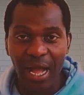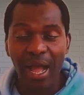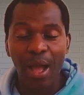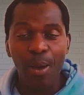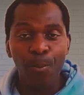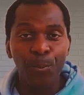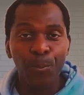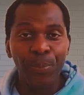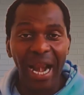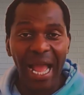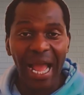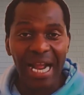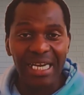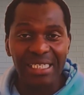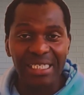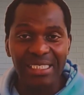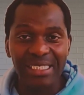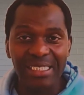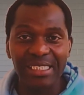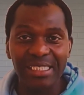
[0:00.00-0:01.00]

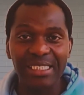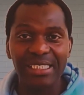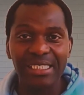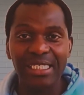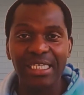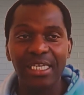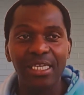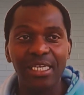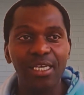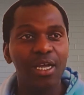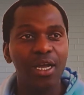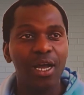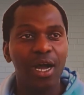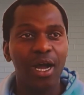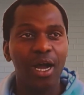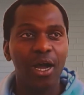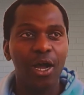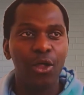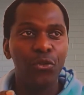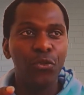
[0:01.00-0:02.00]
practicing
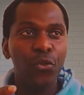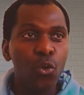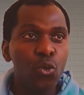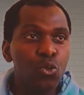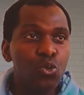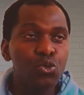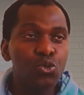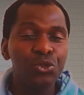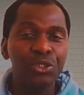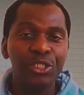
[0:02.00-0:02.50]
those